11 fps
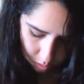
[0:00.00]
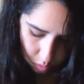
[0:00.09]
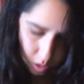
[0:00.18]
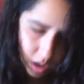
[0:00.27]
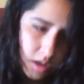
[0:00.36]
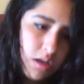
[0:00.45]

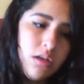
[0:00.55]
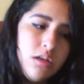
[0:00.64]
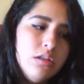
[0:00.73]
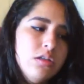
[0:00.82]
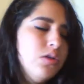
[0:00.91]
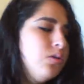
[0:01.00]
1,
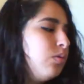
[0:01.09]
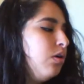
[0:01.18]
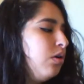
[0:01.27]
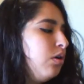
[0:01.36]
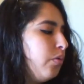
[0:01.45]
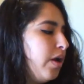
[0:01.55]
2,
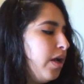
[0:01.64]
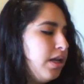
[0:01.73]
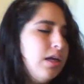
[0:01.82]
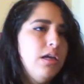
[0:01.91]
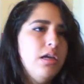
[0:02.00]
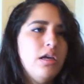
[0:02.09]

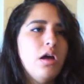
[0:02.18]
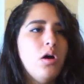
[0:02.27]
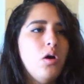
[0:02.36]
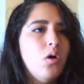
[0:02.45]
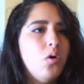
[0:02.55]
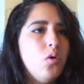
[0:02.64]
ready,
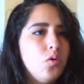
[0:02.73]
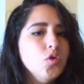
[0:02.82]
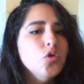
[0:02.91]
go.